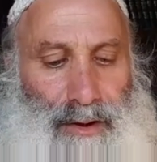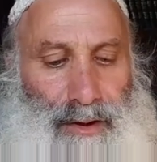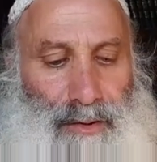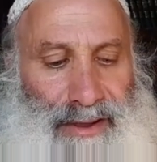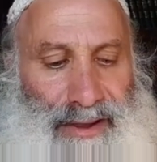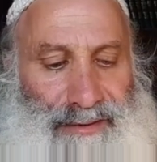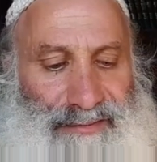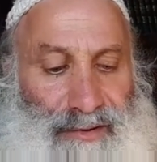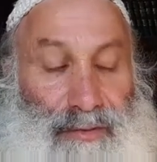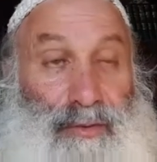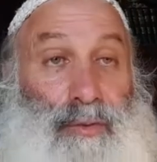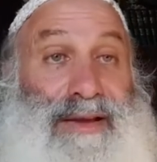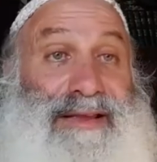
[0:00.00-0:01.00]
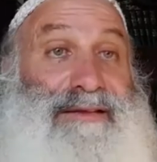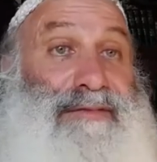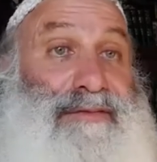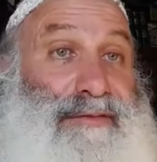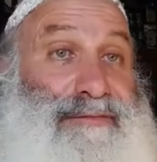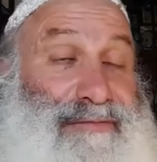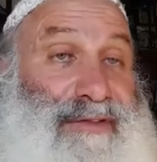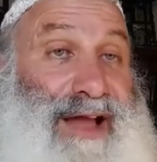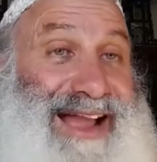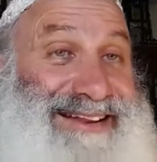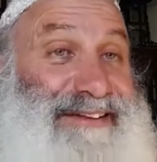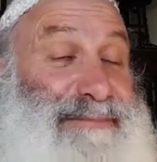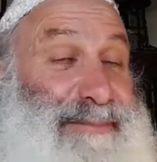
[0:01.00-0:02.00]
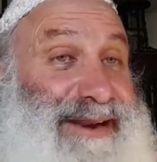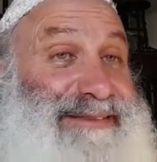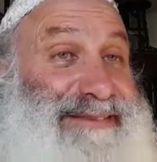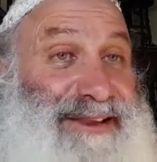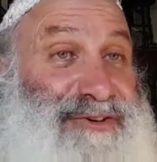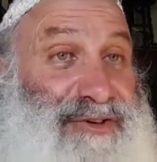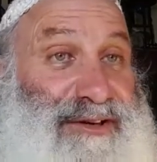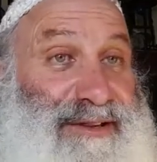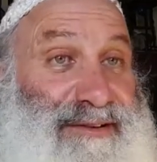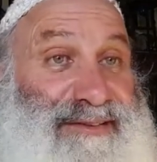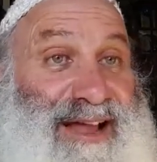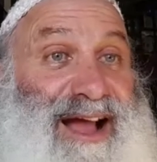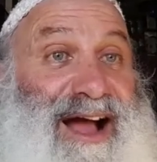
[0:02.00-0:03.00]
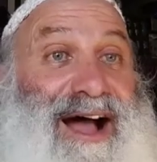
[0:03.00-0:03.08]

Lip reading: Okay, so the idea of meditation is